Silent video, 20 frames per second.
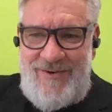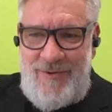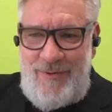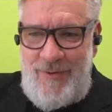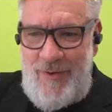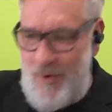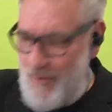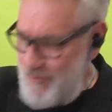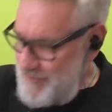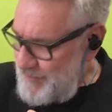who
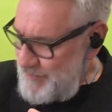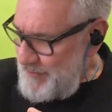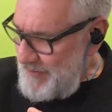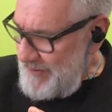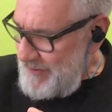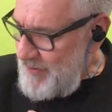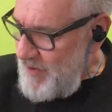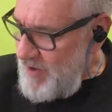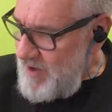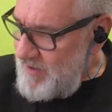goes for the
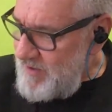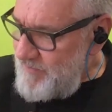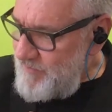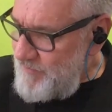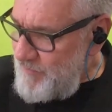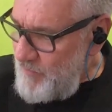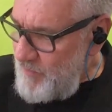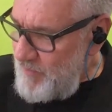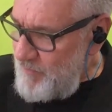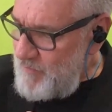long
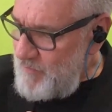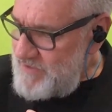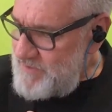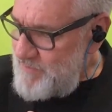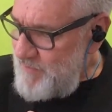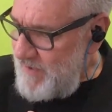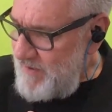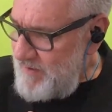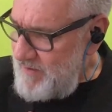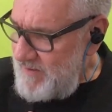form, which
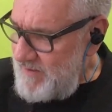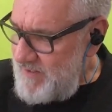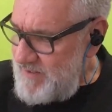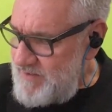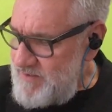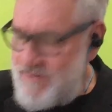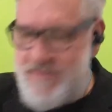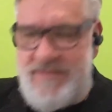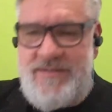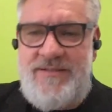apparently is